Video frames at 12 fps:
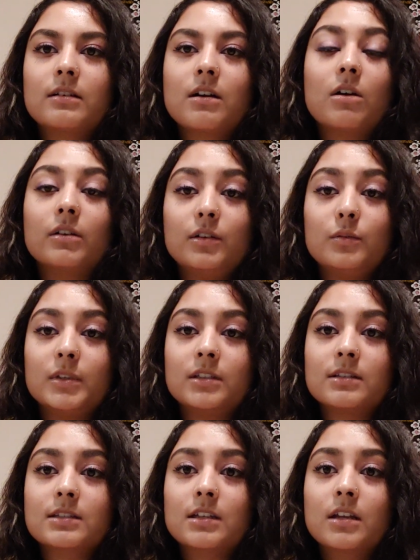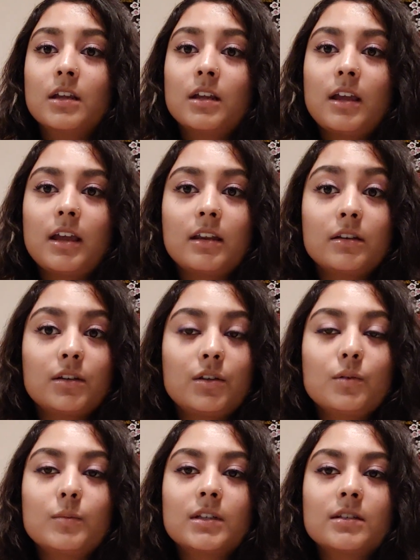all humans, and
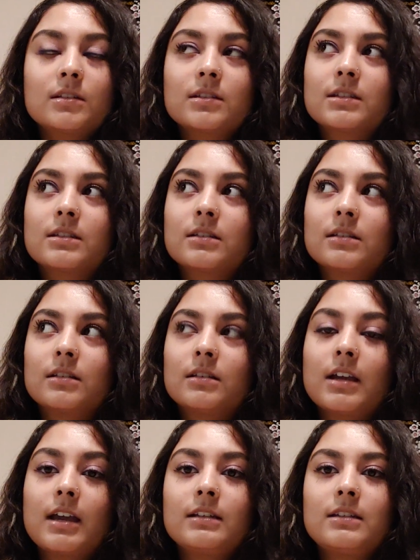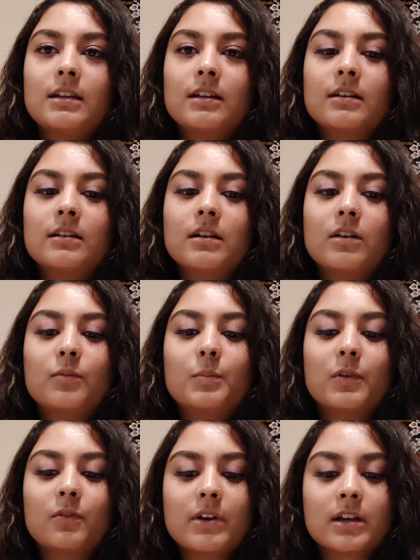humans, the idea of
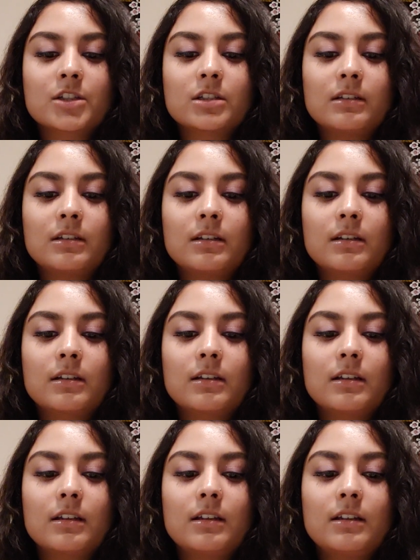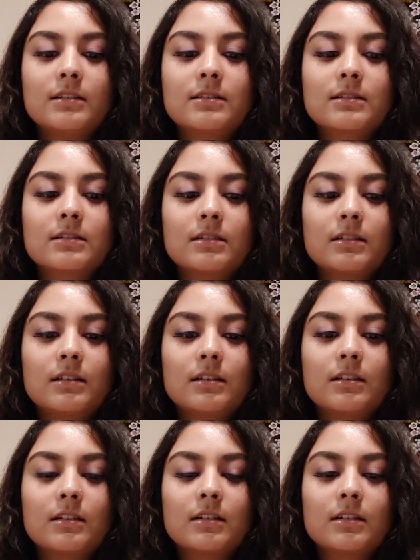perfection is
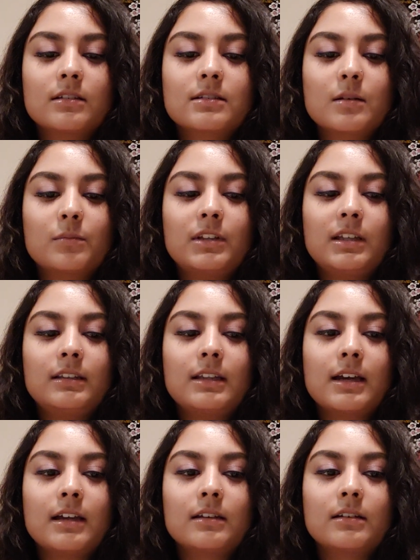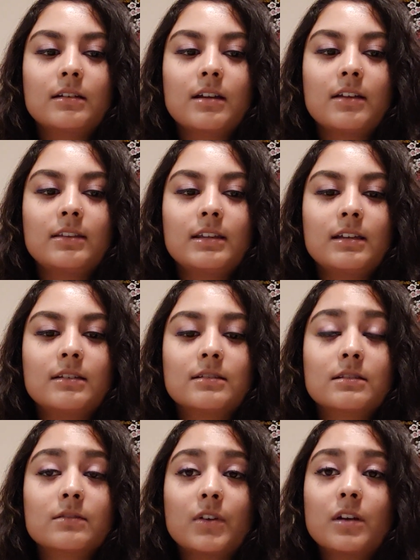something that I think
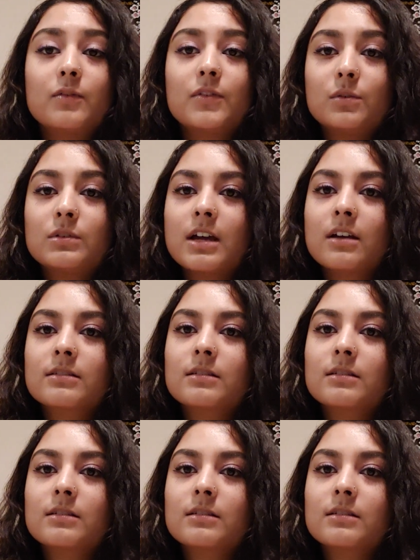is very futile